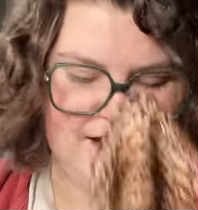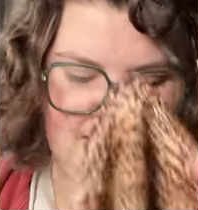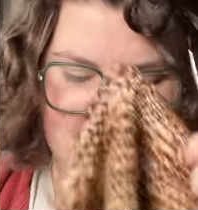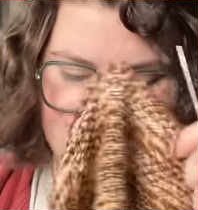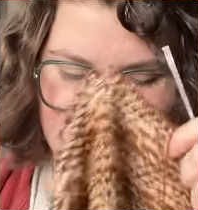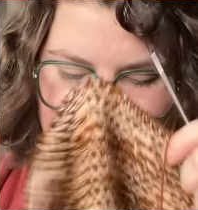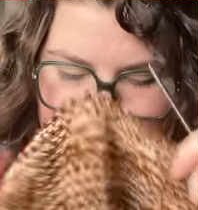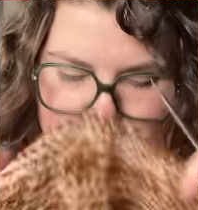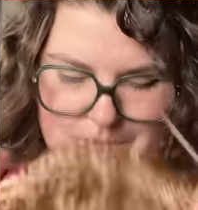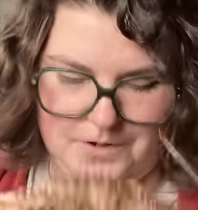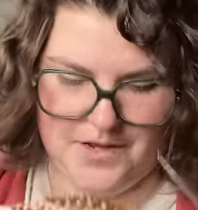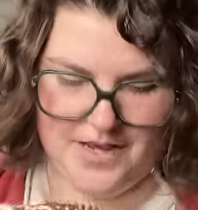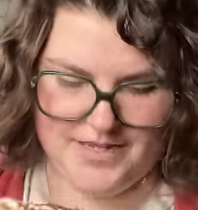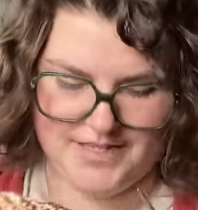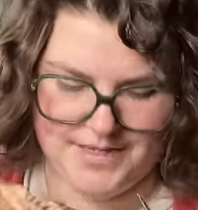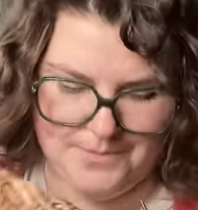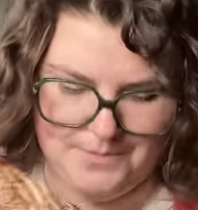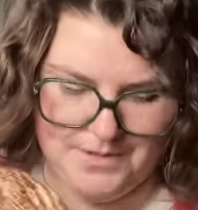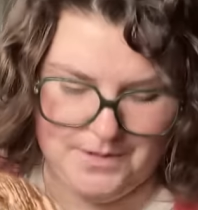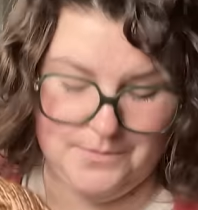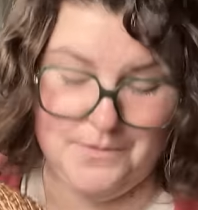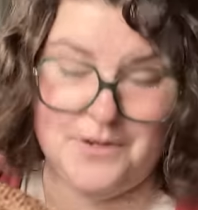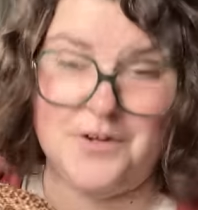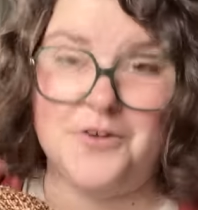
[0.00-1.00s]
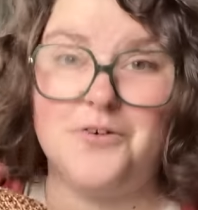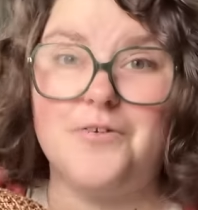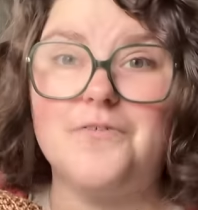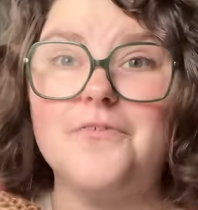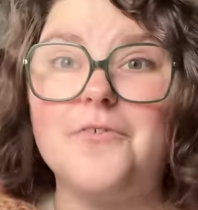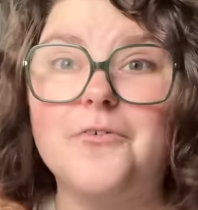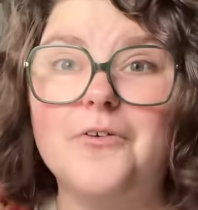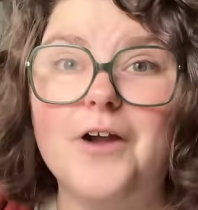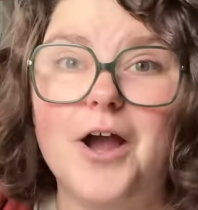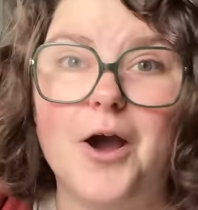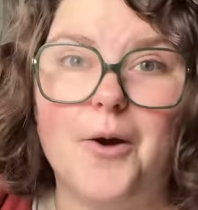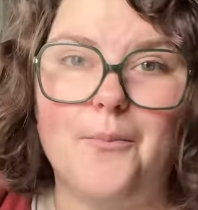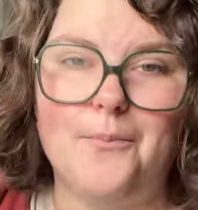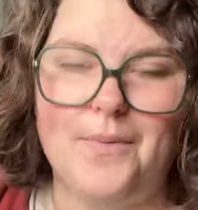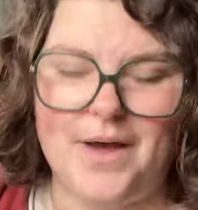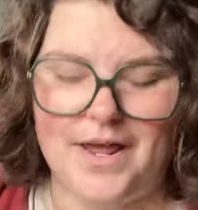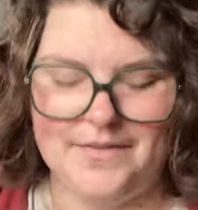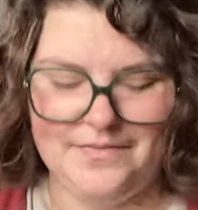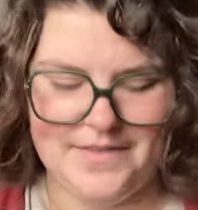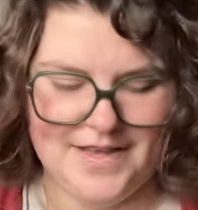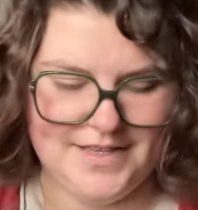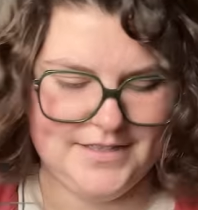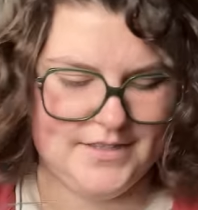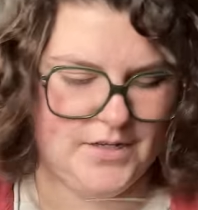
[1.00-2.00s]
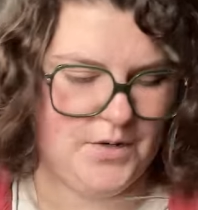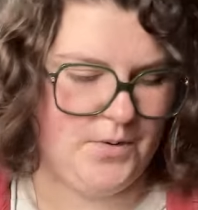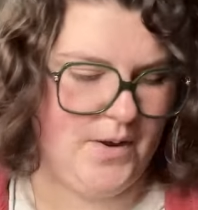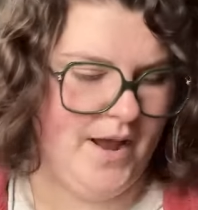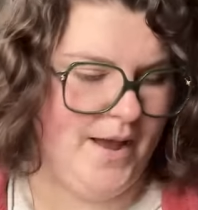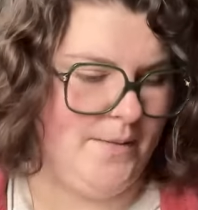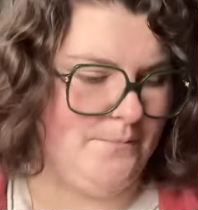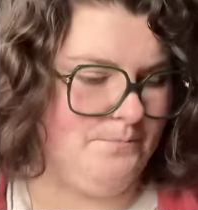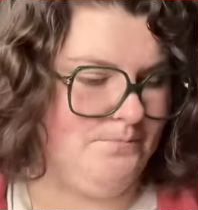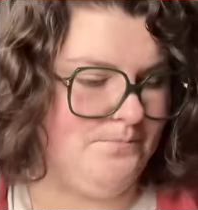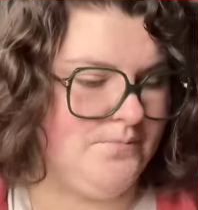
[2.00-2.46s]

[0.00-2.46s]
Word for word: I just realized I'm in the middle of a row, but that's okay.